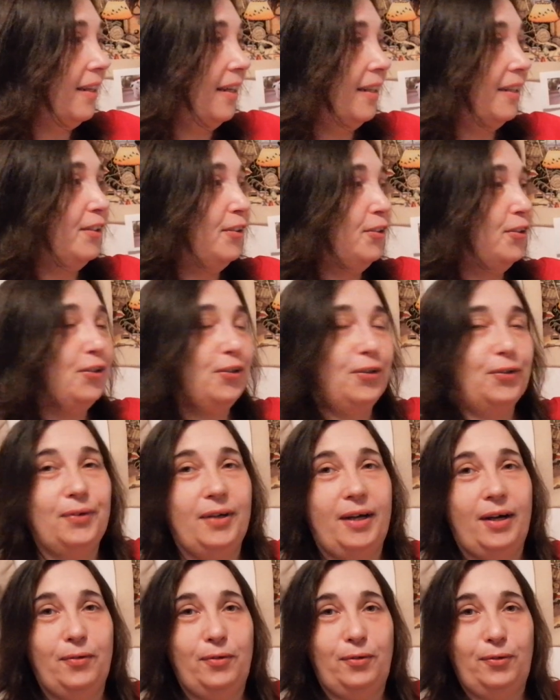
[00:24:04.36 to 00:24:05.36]
I need to show you
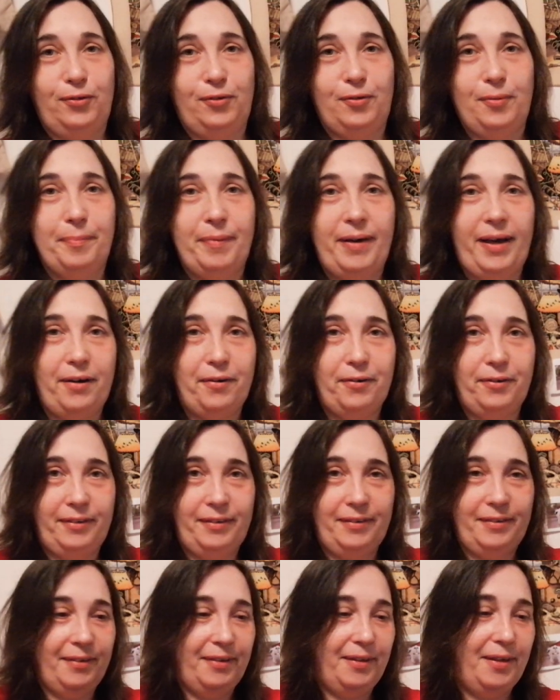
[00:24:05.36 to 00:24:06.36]
how it looks on pattern
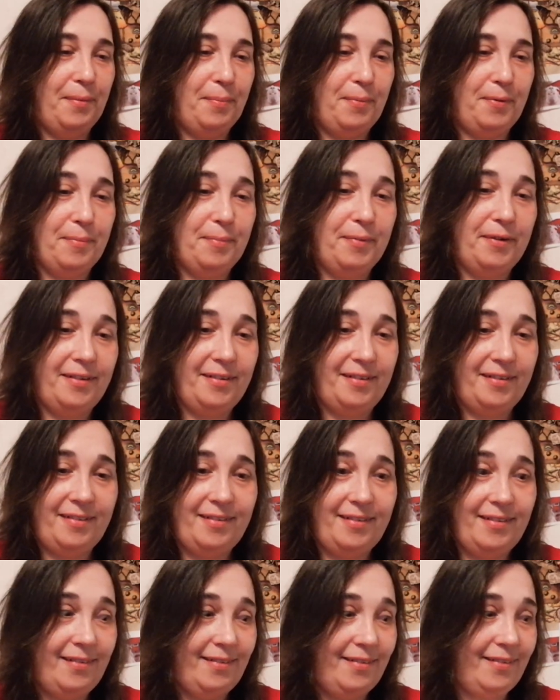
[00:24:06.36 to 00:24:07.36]
keeper because uh,